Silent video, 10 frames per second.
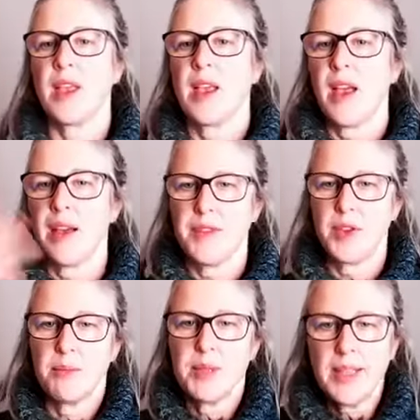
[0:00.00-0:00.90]
Have
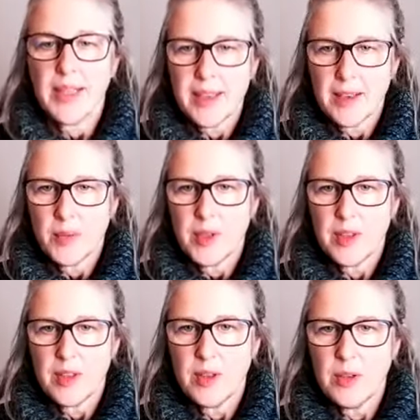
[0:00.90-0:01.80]
your blanket with
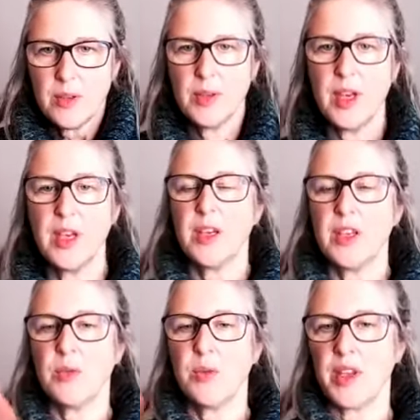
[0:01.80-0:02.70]
you.
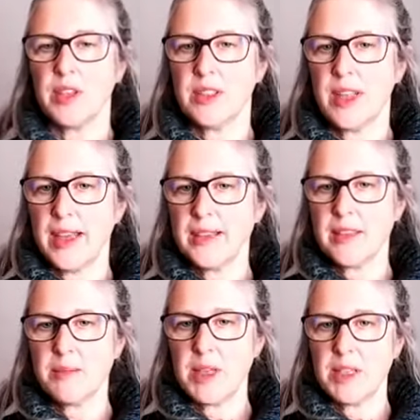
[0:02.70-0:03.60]
You want your legs
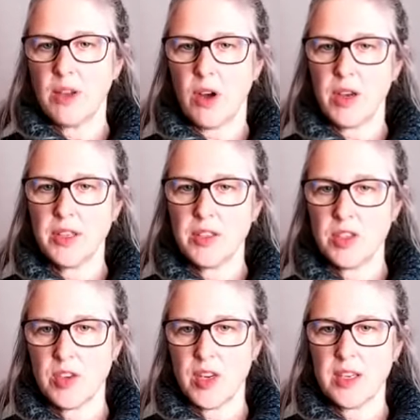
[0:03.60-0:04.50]
to be long and
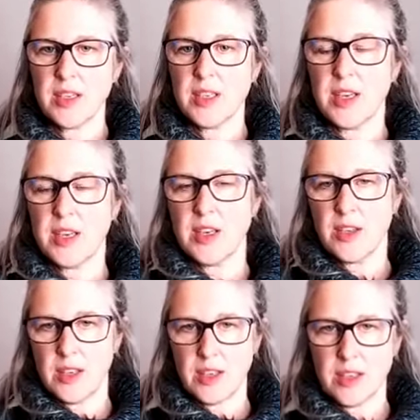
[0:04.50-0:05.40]
straight and your
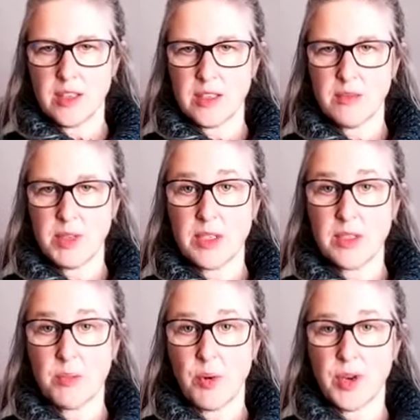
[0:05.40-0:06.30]
heels to be
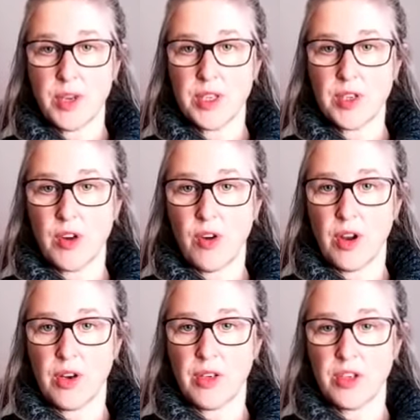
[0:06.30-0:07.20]
supported
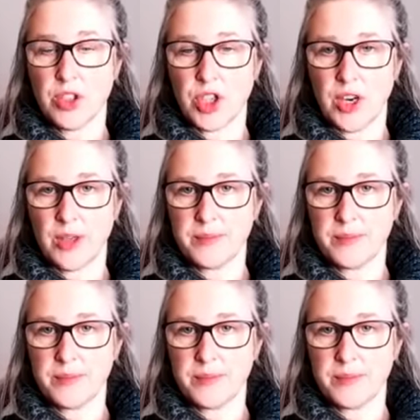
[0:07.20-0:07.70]
on your chair.